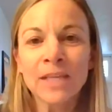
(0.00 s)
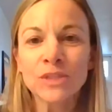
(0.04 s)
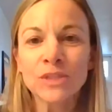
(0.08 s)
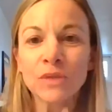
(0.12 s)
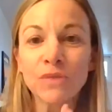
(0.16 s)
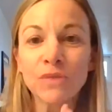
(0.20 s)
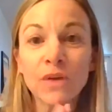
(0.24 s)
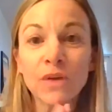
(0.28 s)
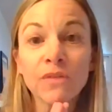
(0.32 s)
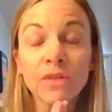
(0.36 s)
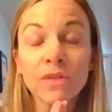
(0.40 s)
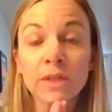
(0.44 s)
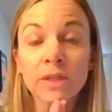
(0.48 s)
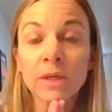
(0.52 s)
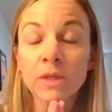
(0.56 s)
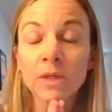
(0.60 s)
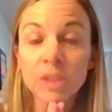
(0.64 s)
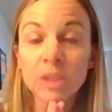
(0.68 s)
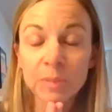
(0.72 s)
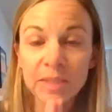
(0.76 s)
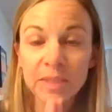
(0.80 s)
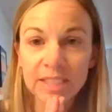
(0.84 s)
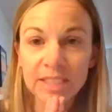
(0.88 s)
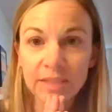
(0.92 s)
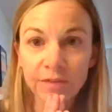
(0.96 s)
So if you have
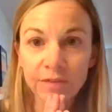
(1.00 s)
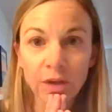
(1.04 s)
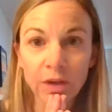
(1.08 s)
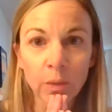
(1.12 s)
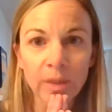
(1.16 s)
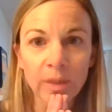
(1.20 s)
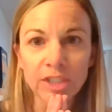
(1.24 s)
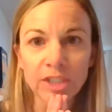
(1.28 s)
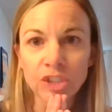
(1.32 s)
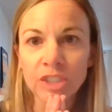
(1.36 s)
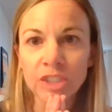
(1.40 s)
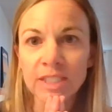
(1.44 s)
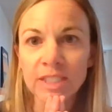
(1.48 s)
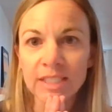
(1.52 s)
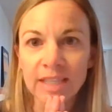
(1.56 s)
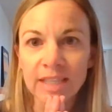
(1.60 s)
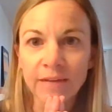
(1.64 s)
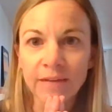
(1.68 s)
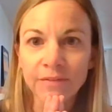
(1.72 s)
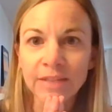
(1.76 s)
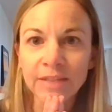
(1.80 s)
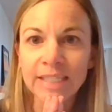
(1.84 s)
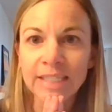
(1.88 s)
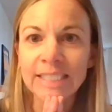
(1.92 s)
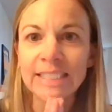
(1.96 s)
specific questions,
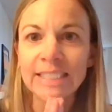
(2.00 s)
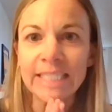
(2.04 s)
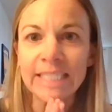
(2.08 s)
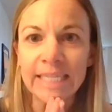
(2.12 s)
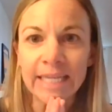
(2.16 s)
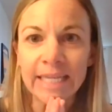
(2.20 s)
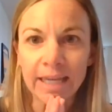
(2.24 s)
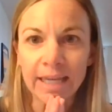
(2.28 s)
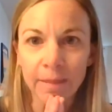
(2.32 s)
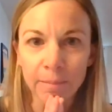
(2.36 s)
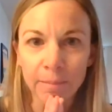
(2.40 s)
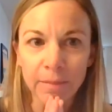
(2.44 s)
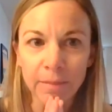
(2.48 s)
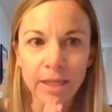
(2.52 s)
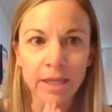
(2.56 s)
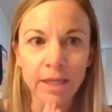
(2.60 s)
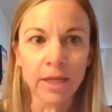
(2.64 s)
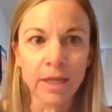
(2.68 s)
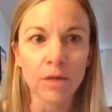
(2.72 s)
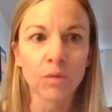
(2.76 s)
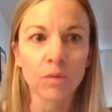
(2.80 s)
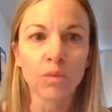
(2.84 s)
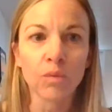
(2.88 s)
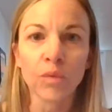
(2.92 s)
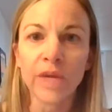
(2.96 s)
definitely DM
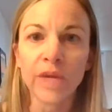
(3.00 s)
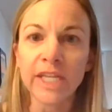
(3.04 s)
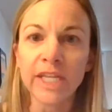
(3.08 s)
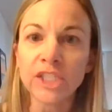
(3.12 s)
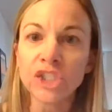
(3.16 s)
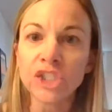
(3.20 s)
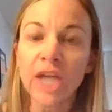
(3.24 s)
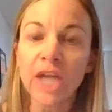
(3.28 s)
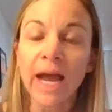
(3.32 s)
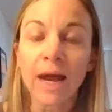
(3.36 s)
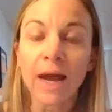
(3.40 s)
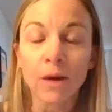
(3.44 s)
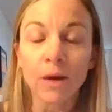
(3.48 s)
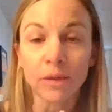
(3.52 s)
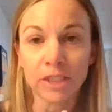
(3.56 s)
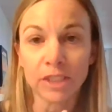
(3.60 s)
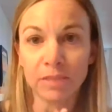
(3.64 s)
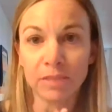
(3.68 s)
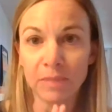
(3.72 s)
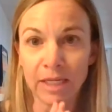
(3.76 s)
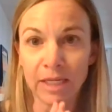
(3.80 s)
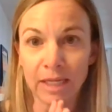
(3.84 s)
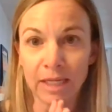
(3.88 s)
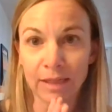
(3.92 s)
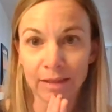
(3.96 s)
me, reach out
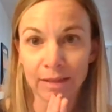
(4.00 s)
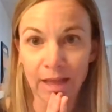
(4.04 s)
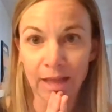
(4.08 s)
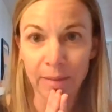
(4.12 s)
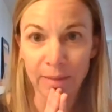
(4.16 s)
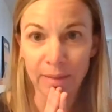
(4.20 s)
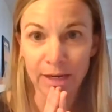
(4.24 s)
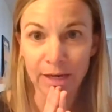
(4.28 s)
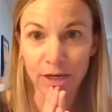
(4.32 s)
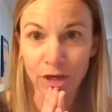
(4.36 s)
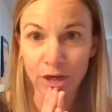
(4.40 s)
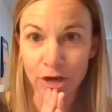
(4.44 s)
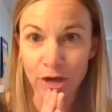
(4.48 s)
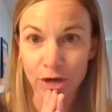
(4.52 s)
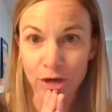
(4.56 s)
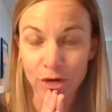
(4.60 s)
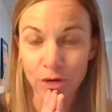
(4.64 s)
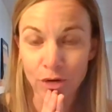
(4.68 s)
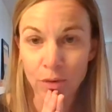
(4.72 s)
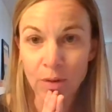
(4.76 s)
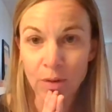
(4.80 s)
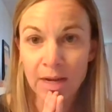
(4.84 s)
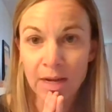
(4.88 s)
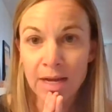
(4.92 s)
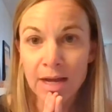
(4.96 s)
to me, let me
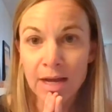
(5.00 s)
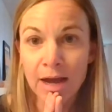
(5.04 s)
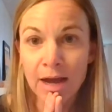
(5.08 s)
know.